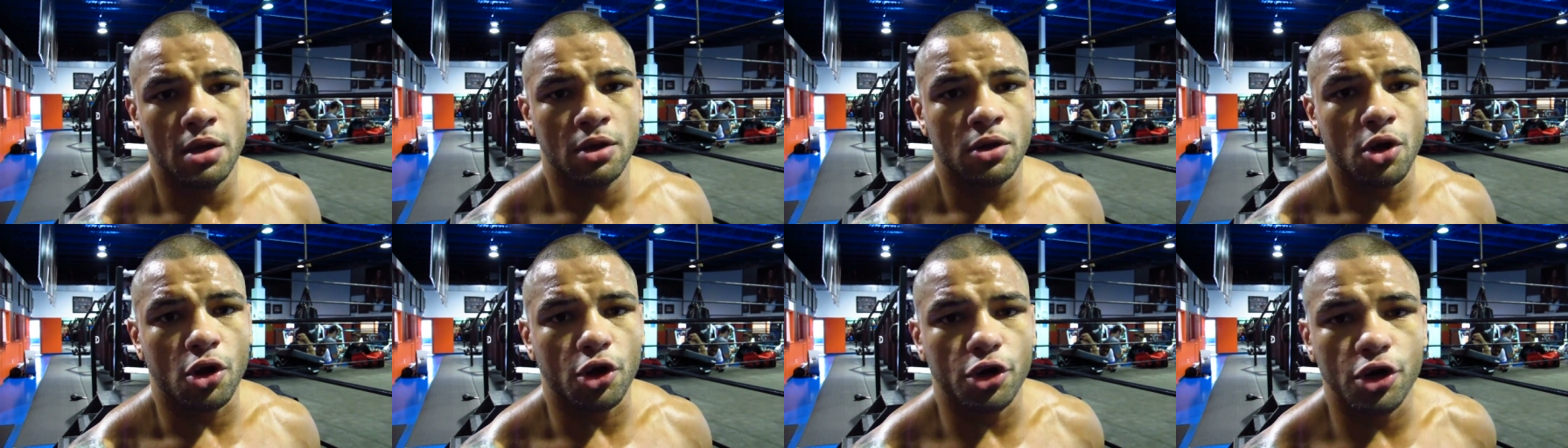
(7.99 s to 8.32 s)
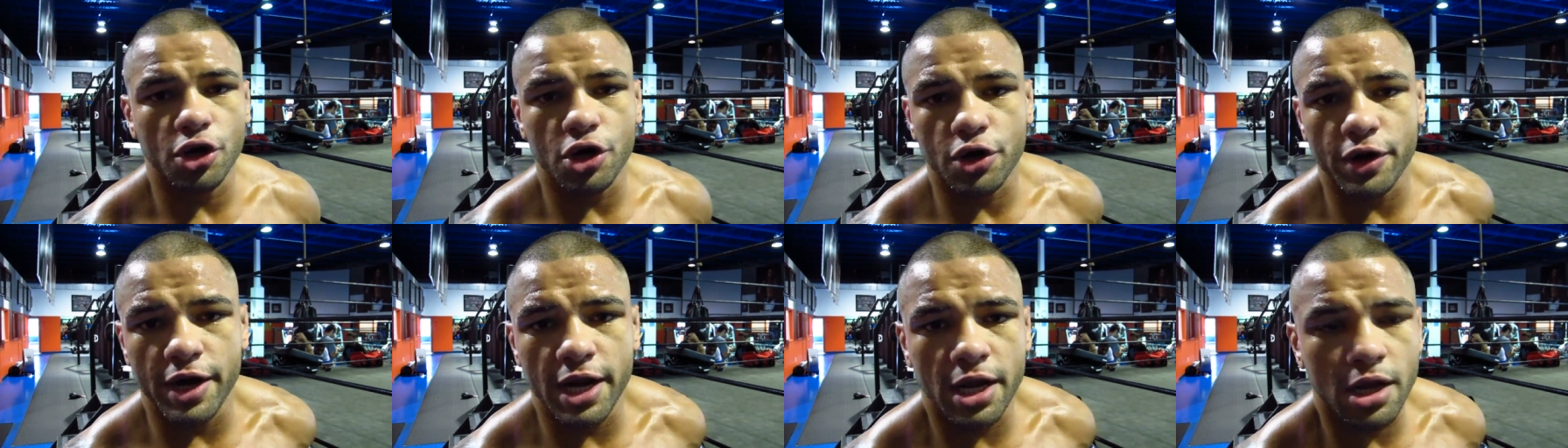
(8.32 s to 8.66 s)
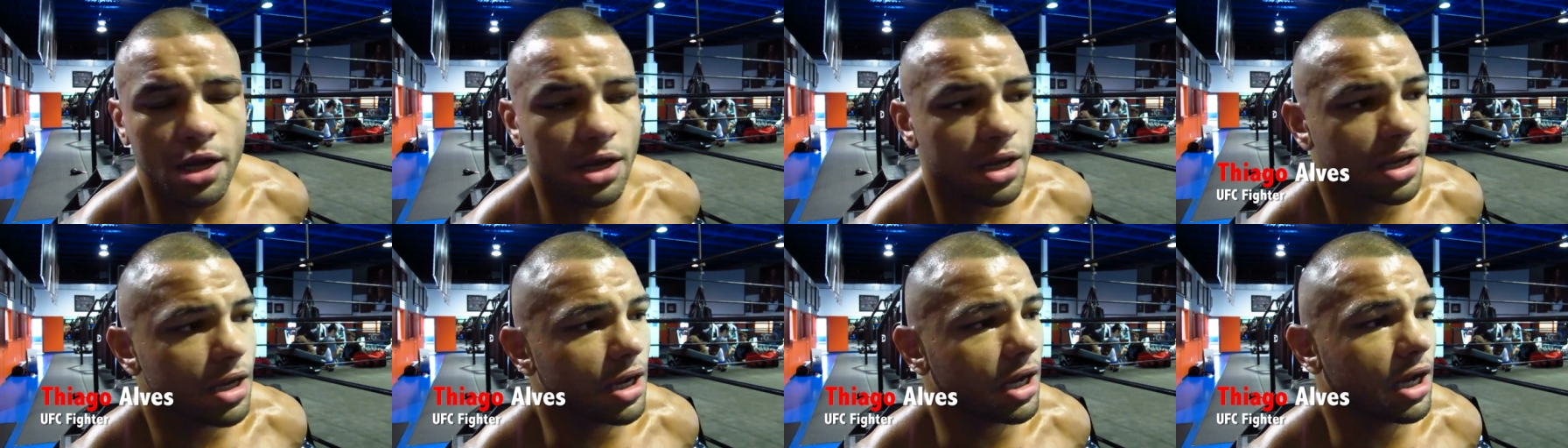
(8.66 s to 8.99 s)
Coconut Creek.
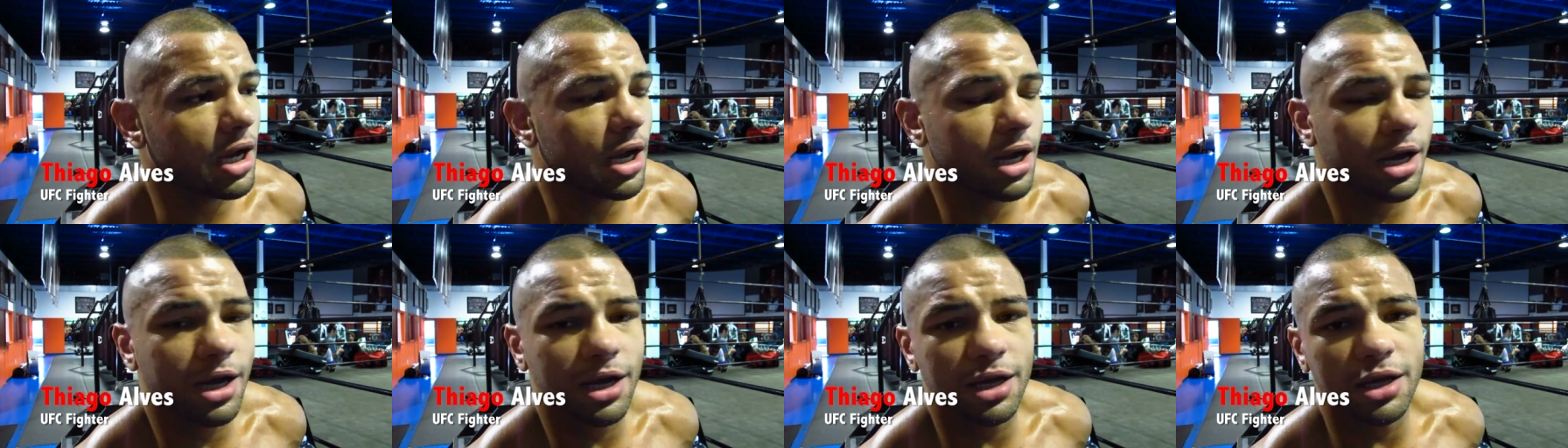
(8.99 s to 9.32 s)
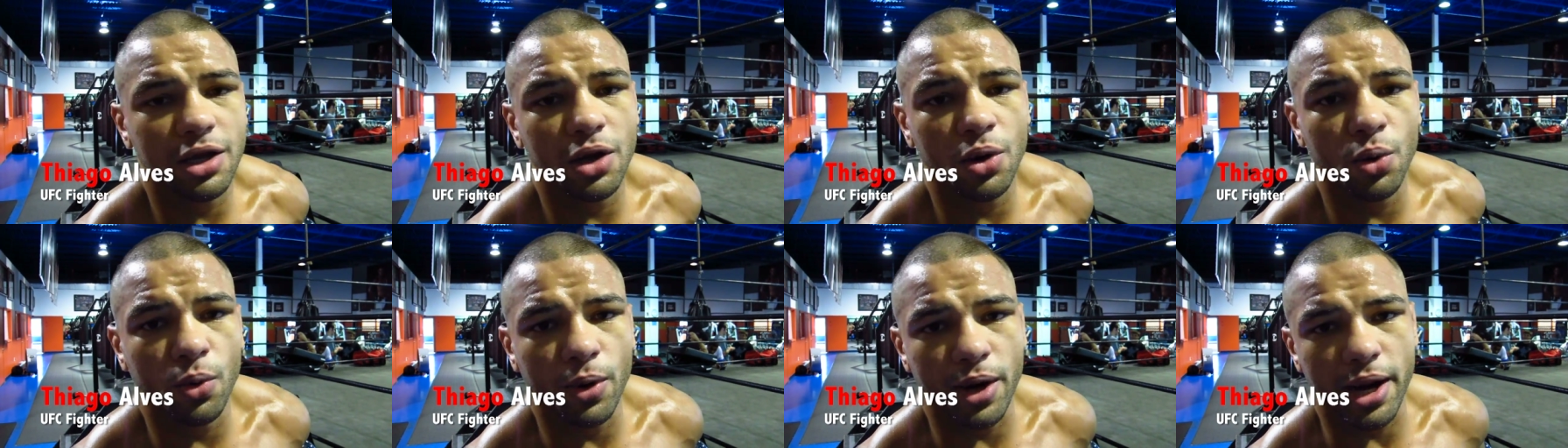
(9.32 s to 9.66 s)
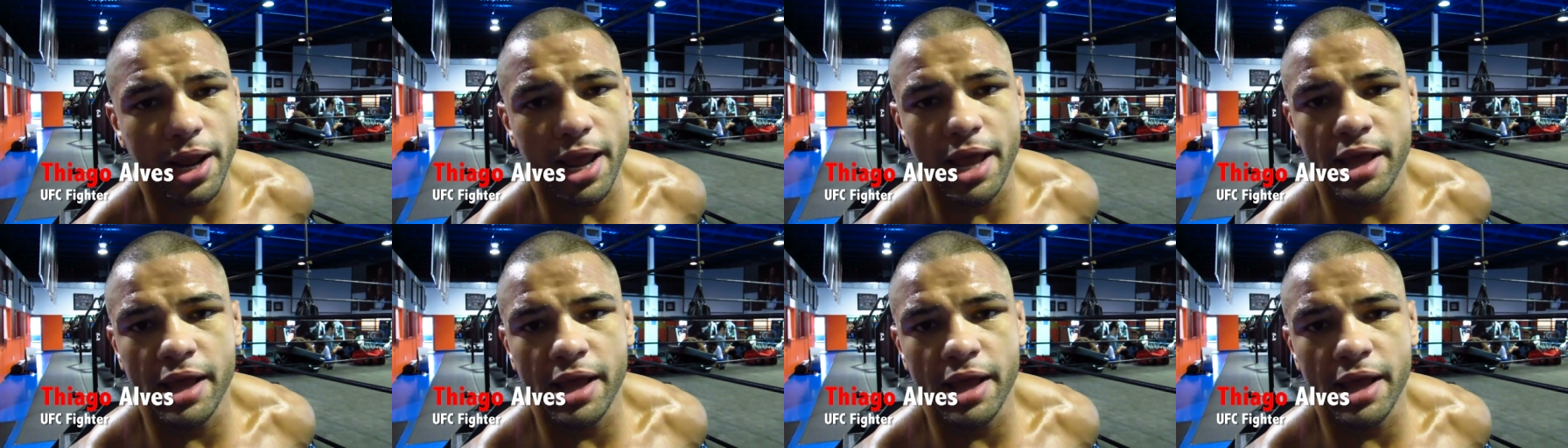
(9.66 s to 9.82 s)
Uh, we're